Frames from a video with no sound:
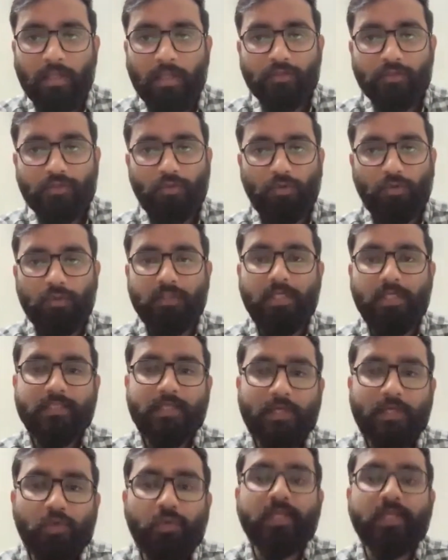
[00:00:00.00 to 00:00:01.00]
So these
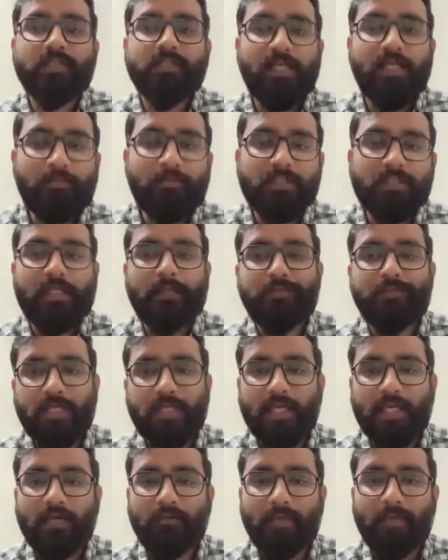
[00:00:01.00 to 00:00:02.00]
are two extreme steps
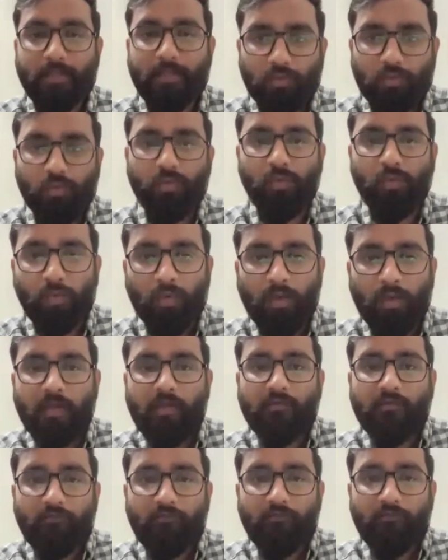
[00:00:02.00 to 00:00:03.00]
taken by two
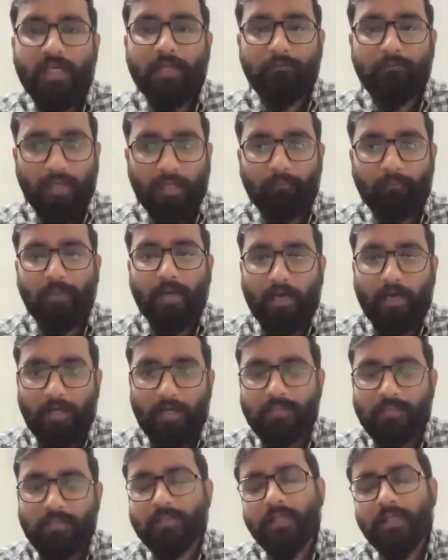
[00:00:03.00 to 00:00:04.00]
very big
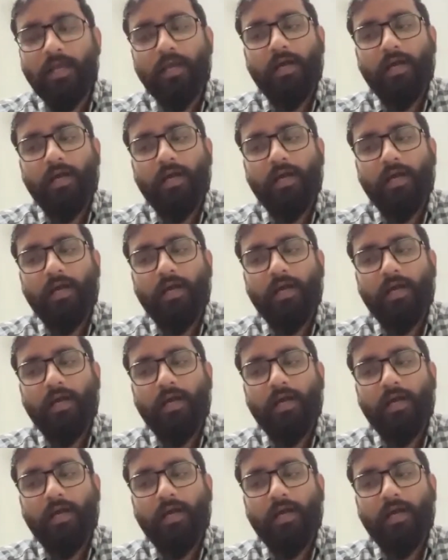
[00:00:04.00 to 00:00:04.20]
powers